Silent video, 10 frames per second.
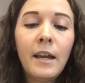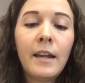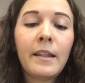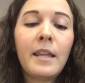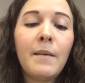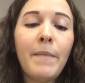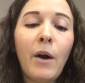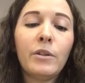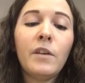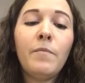is the
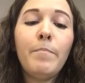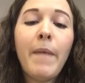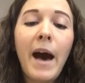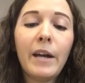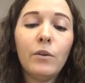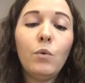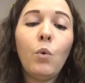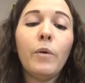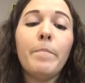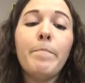amount of matter
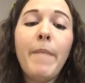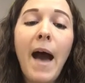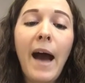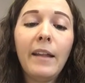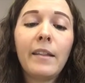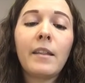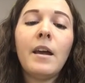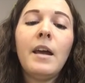or mass